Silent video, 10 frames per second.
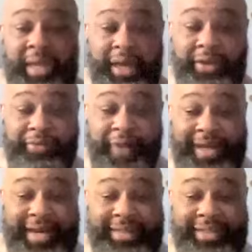other
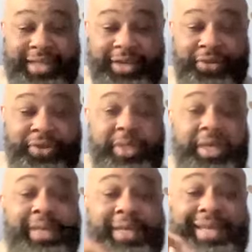financiers,
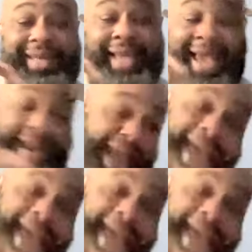and I